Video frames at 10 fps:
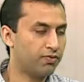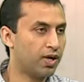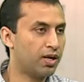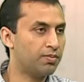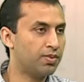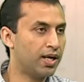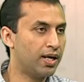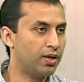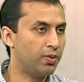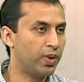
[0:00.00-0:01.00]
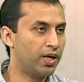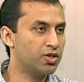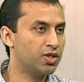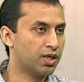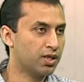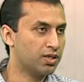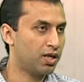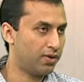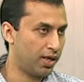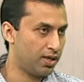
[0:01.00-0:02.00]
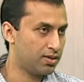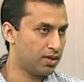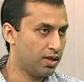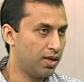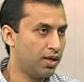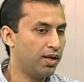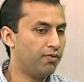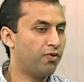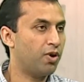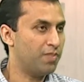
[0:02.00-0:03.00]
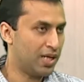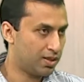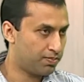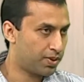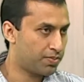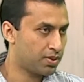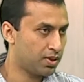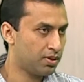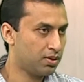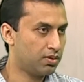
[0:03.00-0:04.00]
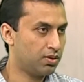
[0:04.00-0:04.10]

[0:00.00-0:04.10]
farm where chickens are raised for meat purposes.